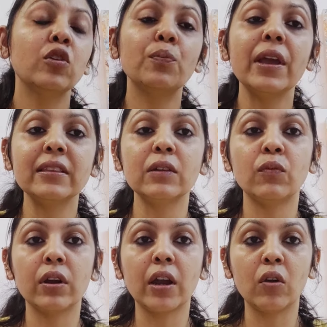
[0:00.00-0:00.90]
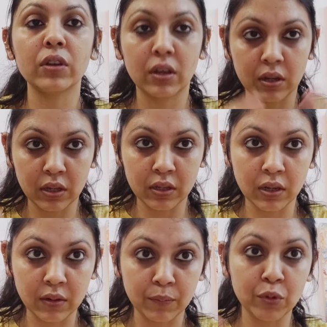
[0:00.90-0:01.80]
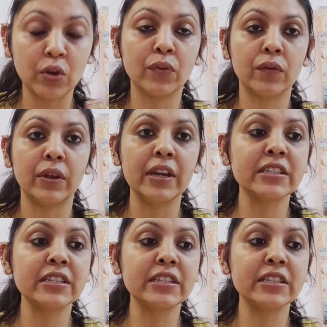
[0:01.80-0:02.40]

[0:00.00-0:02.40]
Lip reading: to make that work out in a beautiful way.